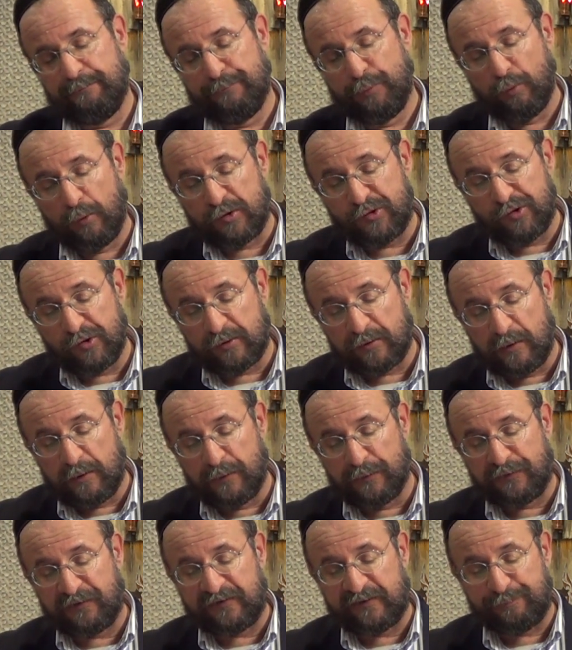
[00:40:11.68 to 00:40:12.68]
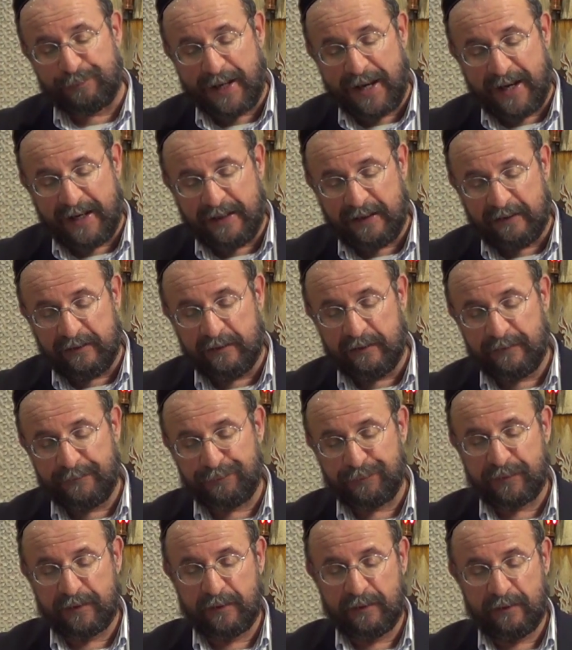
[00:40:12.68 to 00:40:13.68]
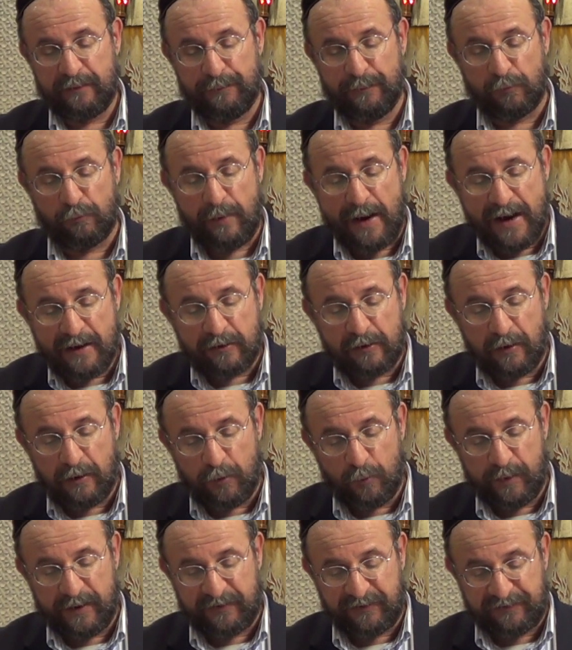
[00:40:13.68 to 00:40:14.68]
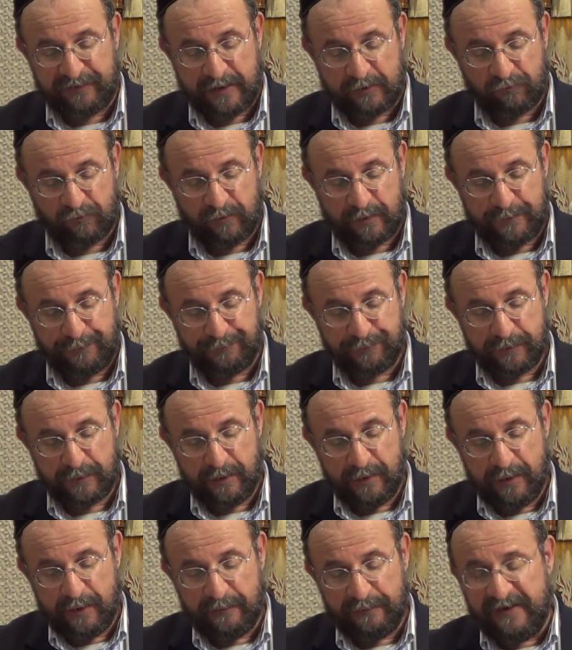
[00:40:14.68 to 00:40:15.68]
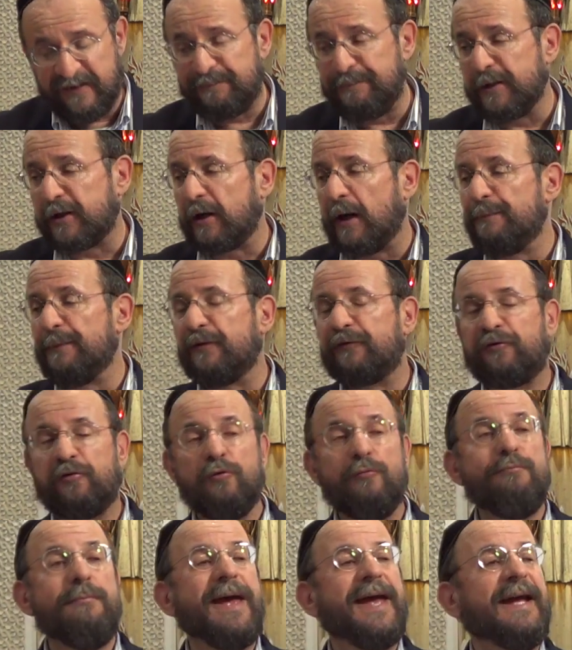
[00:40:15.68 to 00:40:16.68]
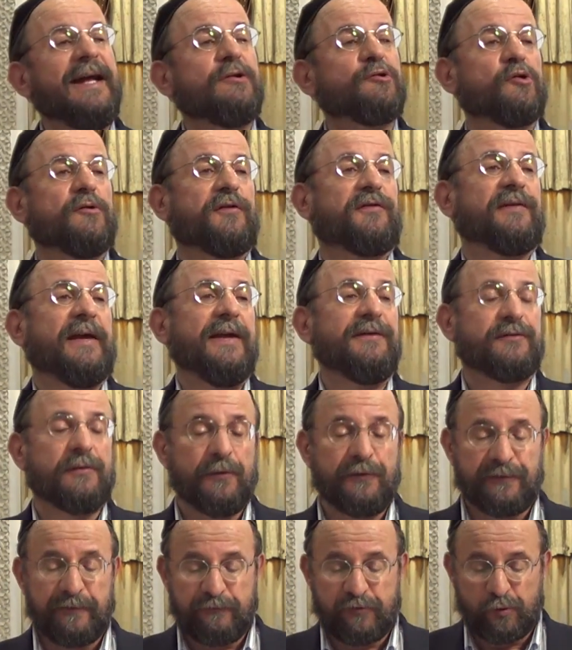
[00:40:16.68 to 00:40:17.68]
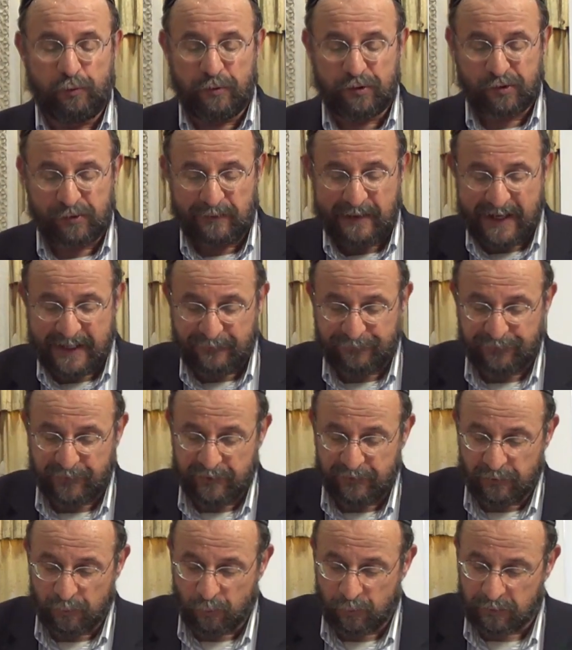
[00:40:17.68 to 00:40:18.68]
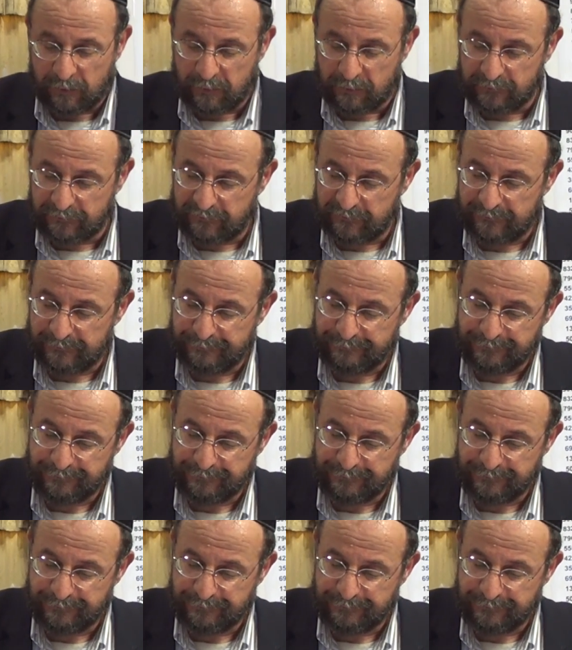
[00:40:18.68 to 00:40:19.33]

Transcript: Portugal, Spain, Morocco, etc. These become the two major centers of Jewish life in the world.